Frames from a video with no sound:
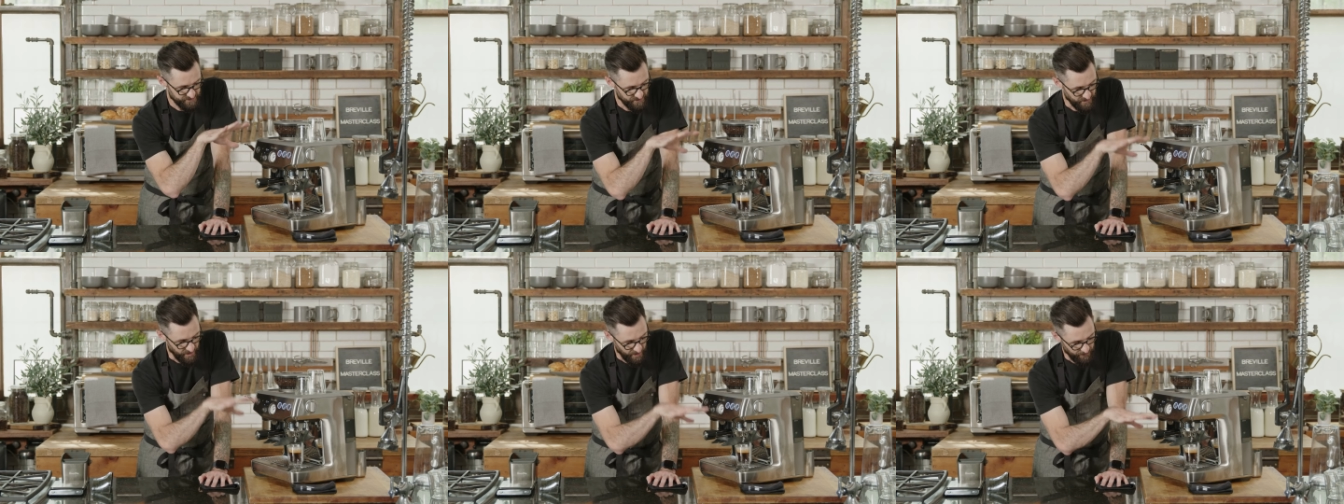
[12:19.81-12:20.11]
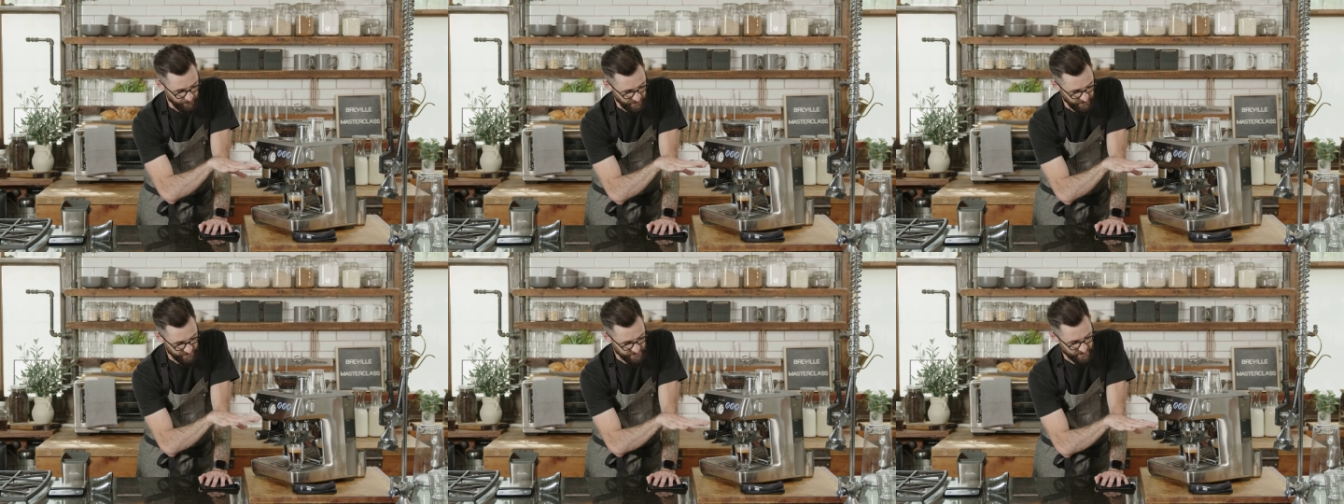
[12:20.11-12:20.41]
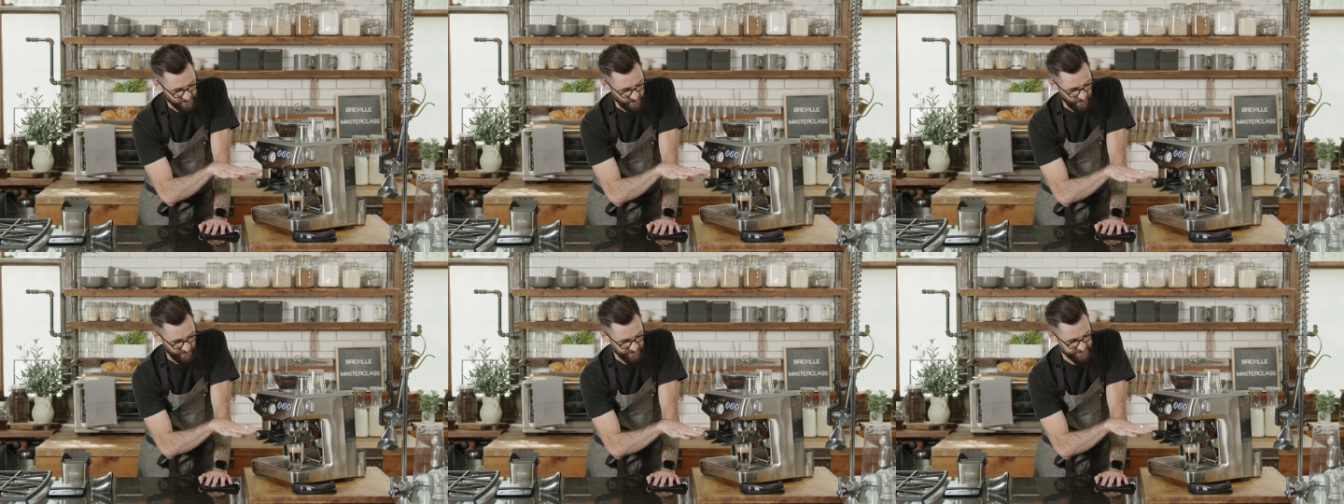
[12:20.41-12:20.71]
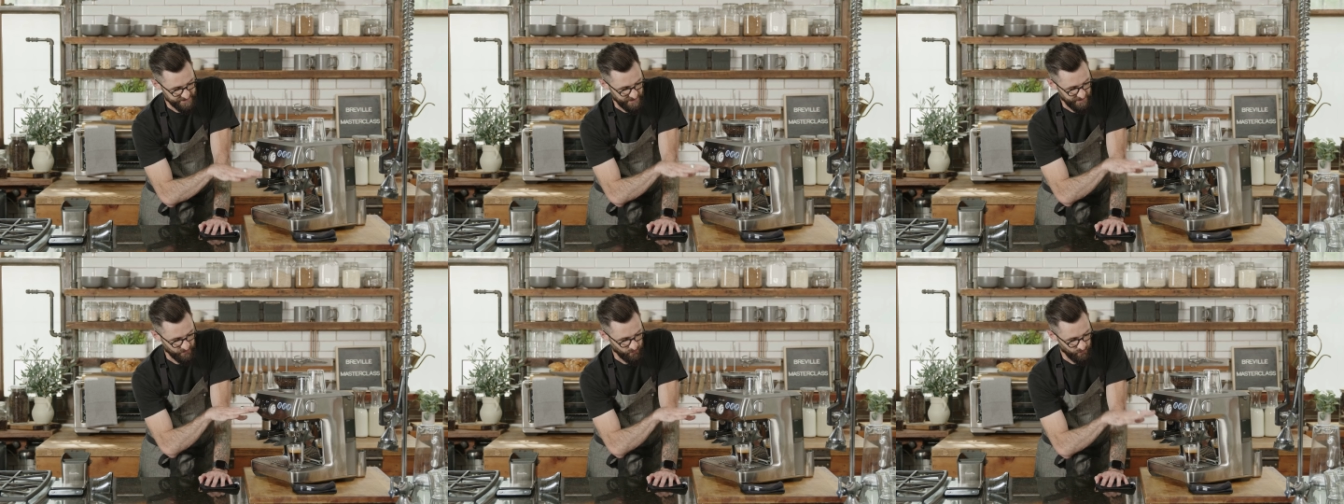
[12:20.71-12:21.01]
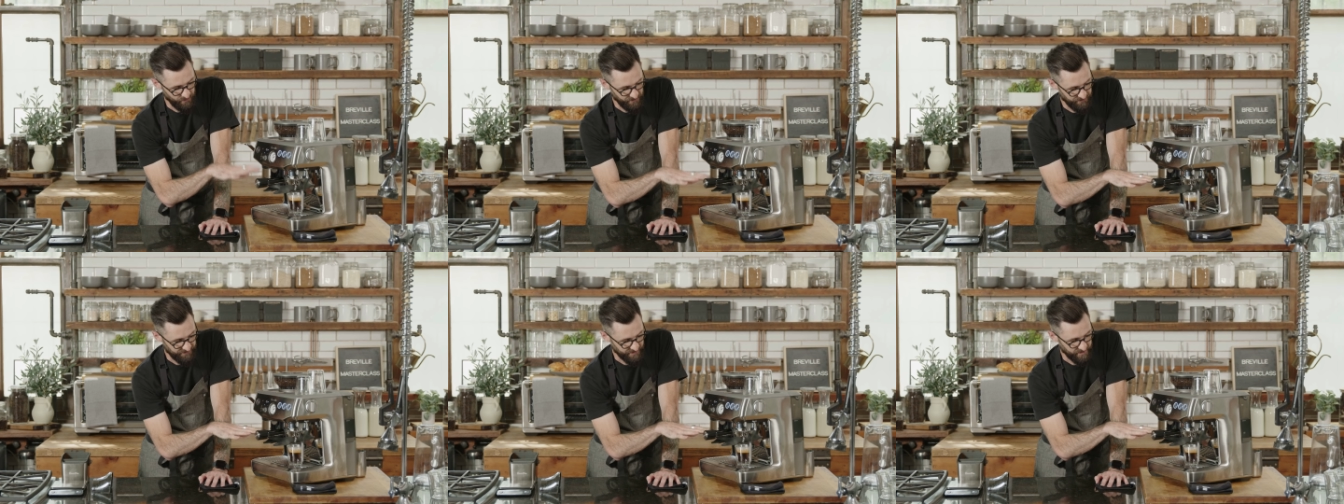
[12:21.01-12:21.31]
coming into contact
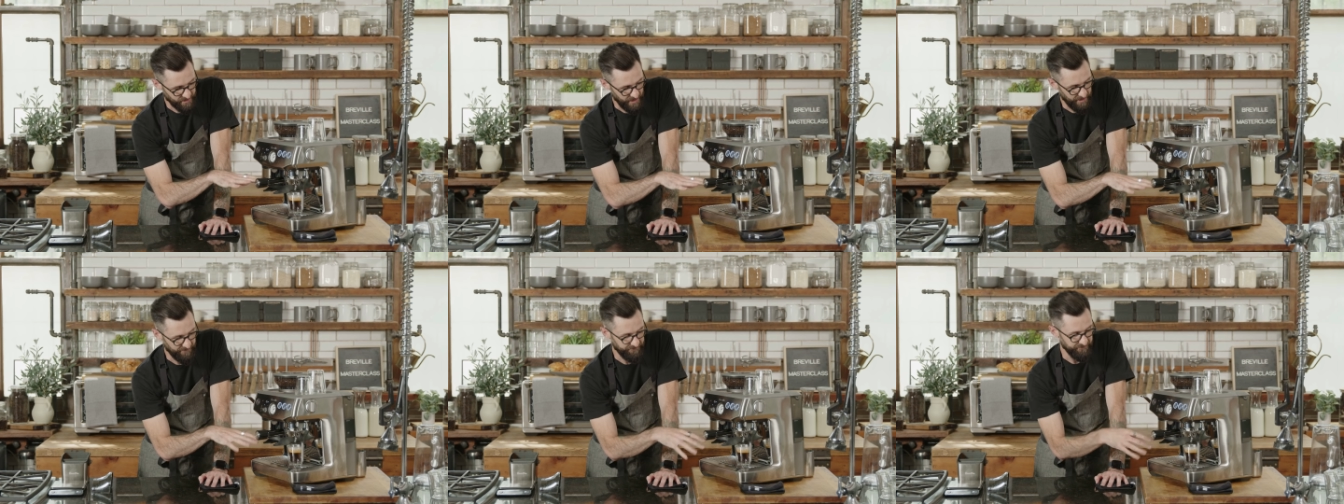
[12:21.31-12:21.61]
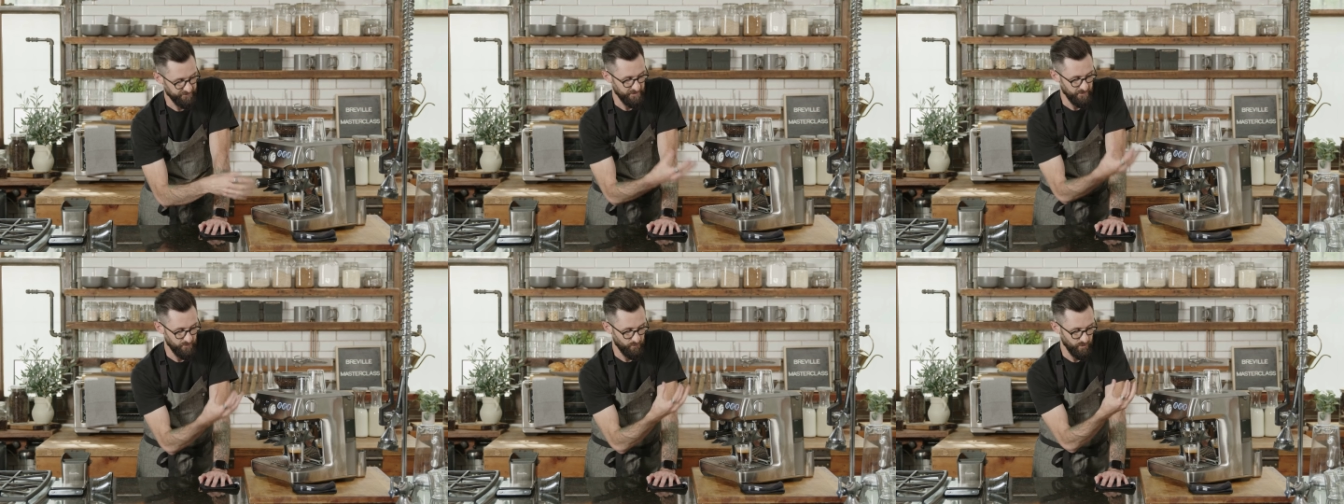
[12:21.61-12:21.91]
with the coffee,